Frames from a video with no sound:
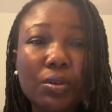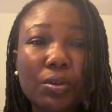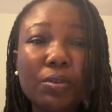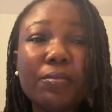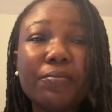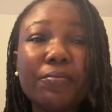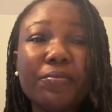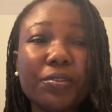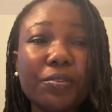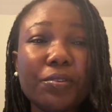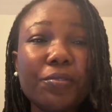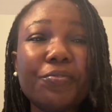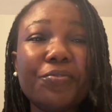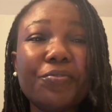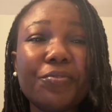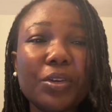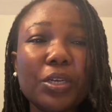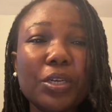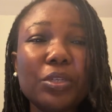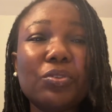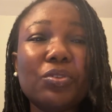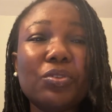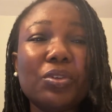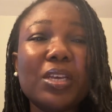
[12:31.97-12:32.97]
Feel
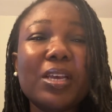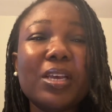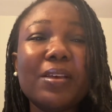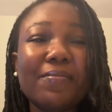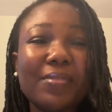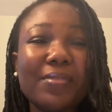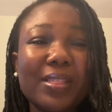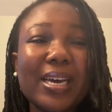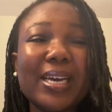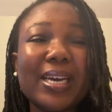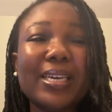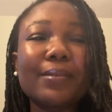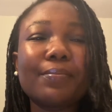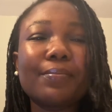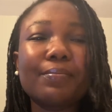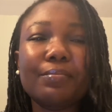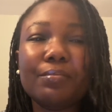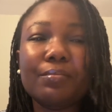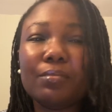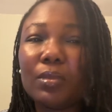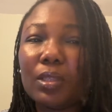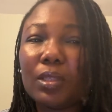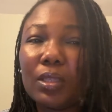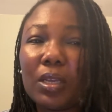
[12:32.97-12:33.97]
free to give that
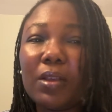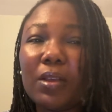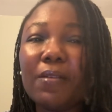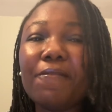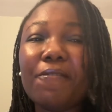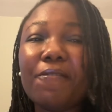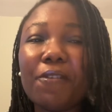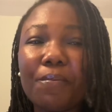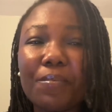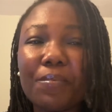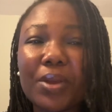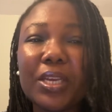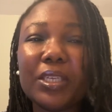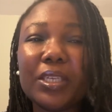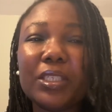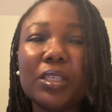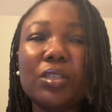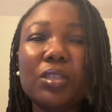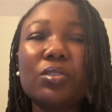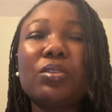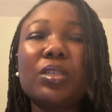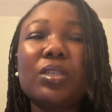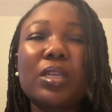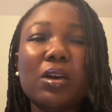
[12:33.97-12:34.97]

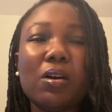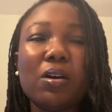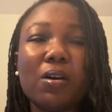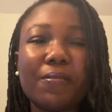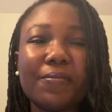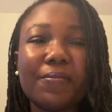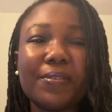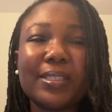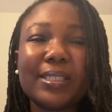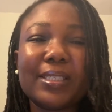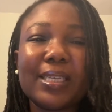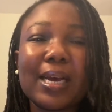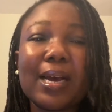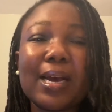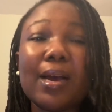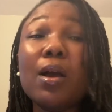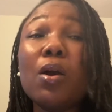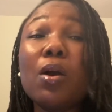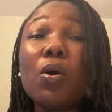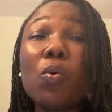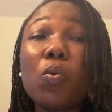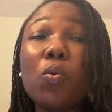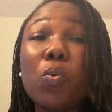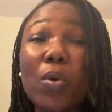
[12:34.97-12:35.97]
information to the officer
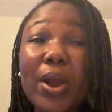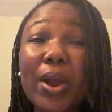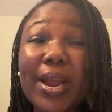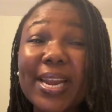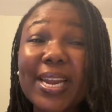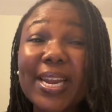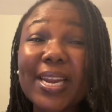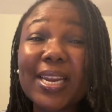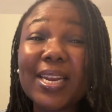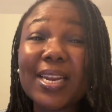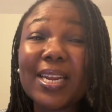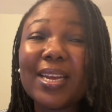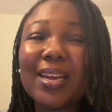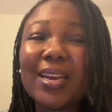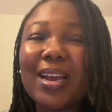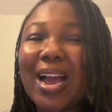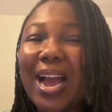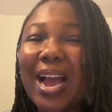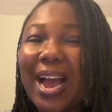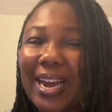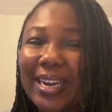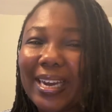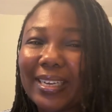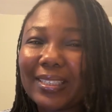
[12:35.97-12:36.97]
when
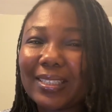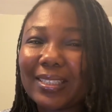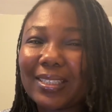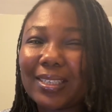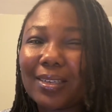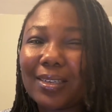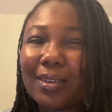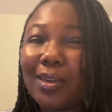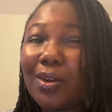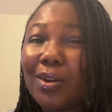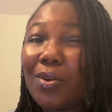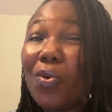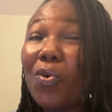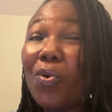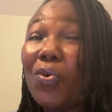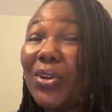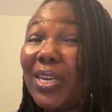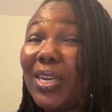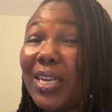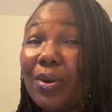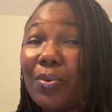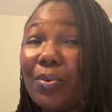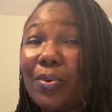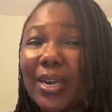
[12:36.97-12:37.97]
asked.
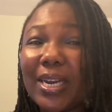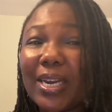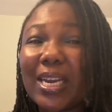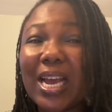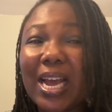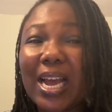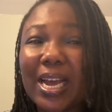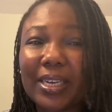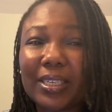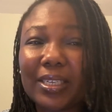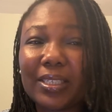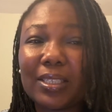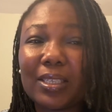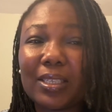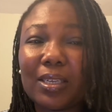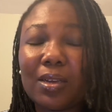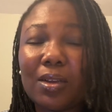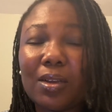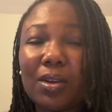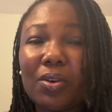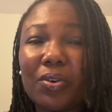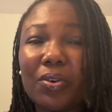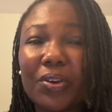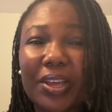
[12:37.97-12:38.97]
Only when asked.
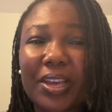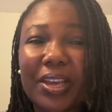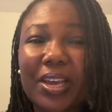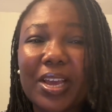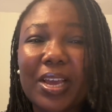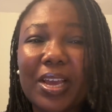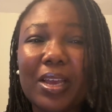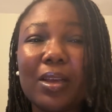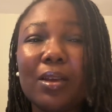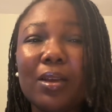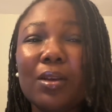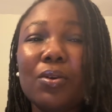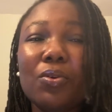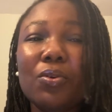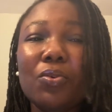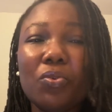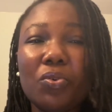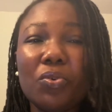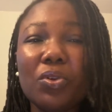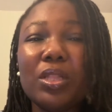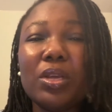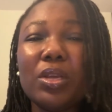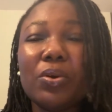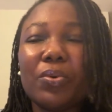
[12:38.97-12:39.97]
Okay?
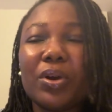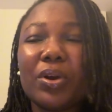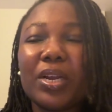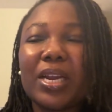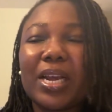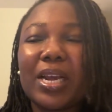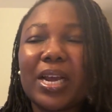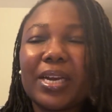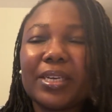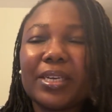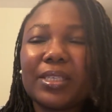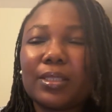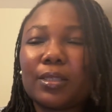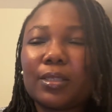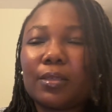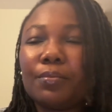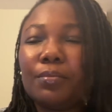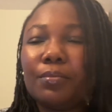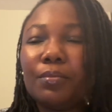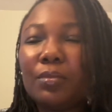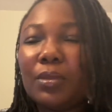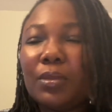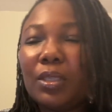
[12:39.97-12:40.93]
Only when asked.